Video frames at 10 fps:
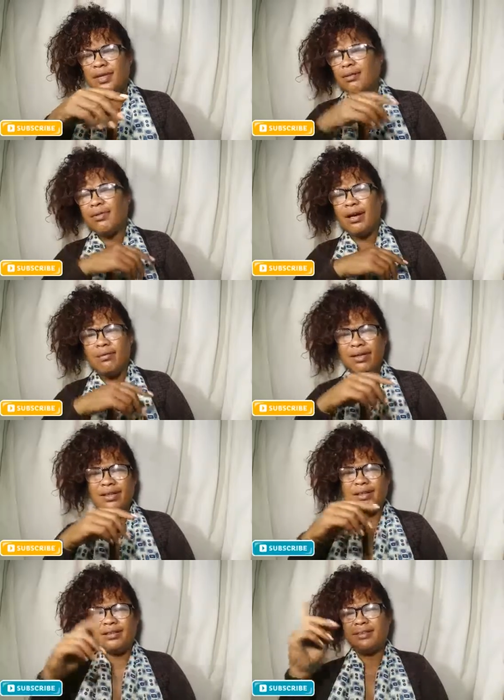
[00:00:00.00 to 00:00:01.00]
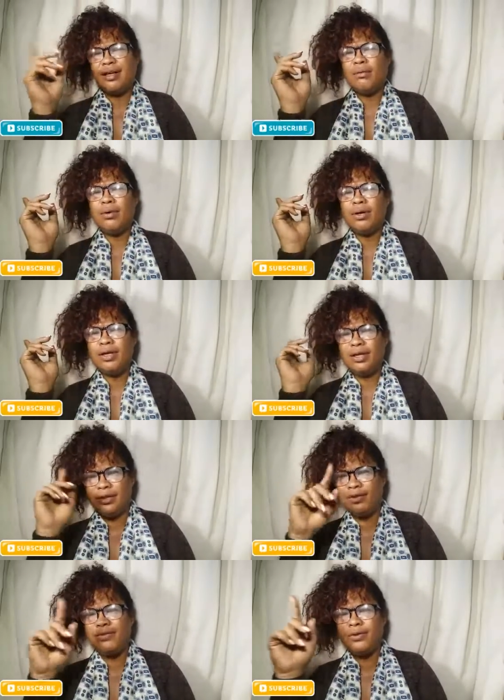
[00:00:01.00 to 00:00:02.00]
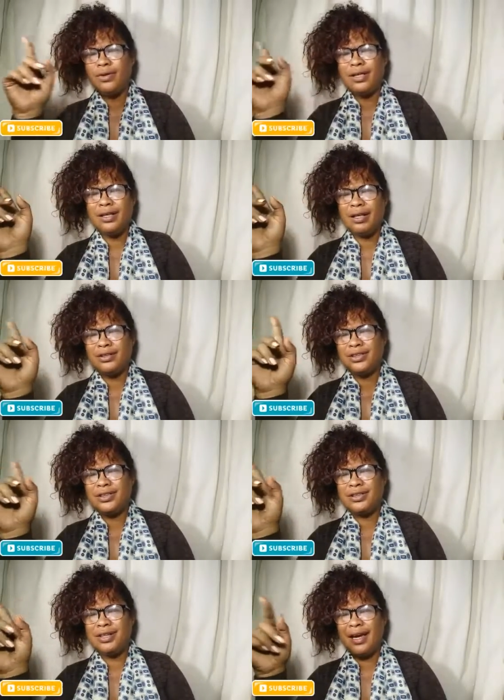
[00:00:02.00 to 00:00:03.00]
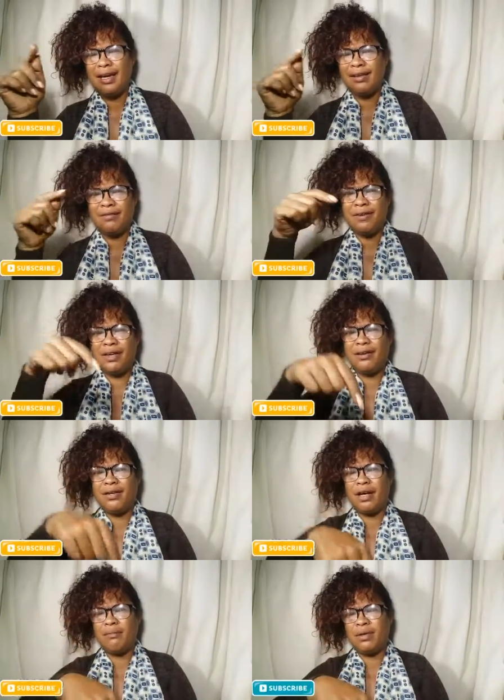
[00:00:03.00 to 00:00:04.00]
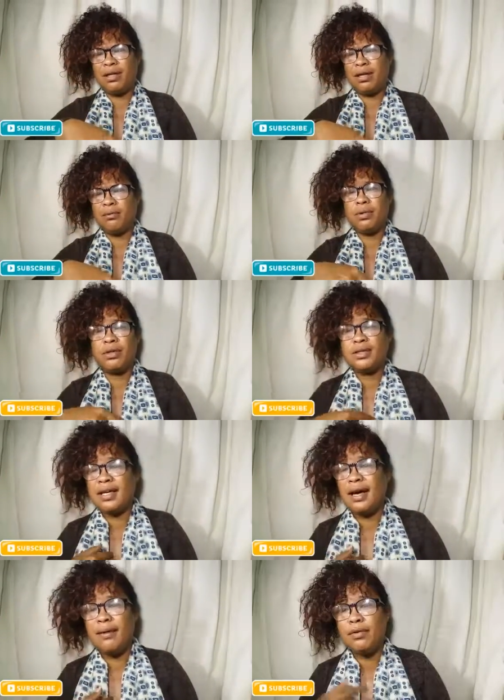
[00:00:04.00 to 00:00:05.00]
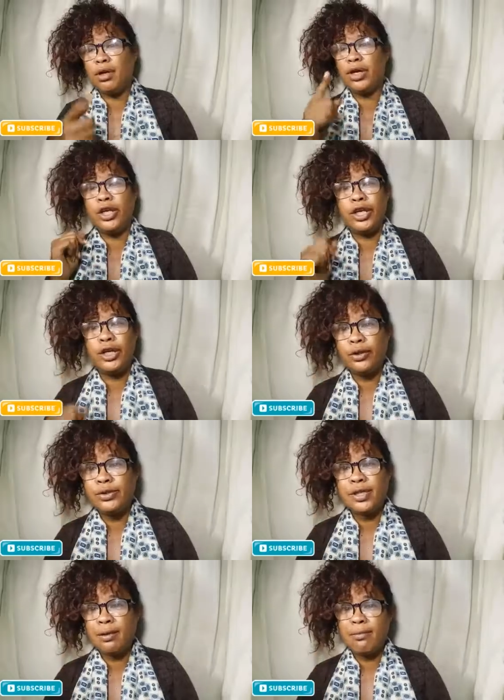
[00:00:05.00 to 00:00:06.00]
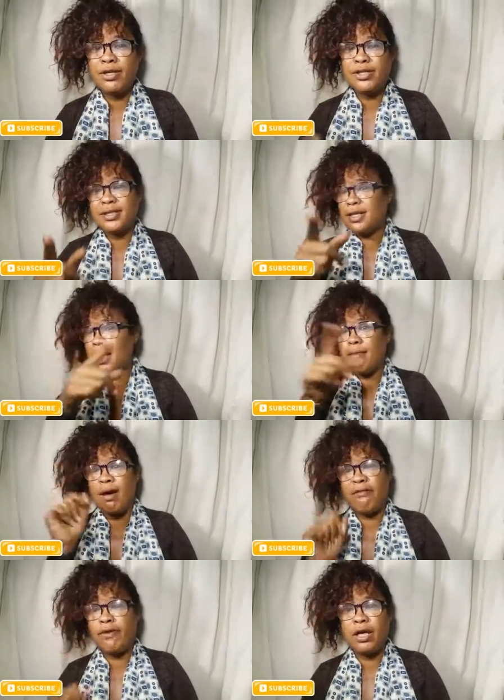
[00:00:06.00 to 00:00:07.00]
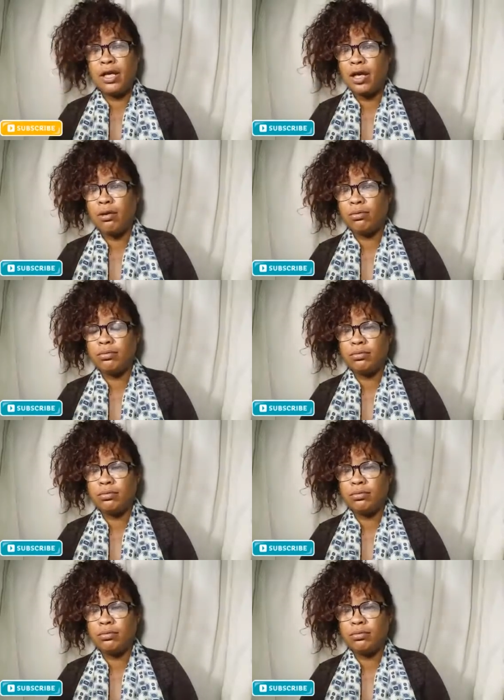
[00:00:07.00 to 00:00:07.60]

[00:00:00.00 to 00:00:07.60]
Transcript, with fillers: I'm, I'm gonna I'm gonna look for it and I'll just tag the video down below because I'm not gonna use images in my video